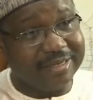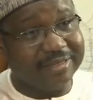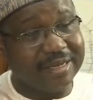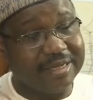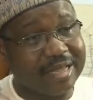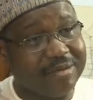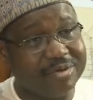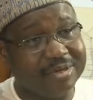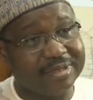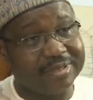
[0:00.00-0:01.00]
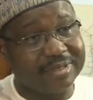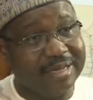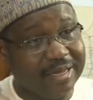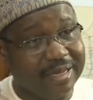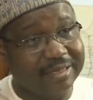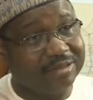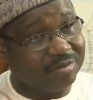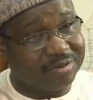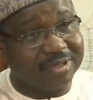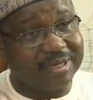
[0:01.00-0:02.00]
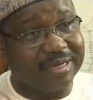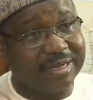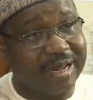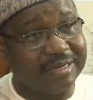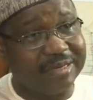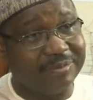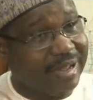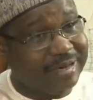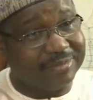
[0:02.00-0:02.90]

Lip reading: engineers are building a substation in Elisha by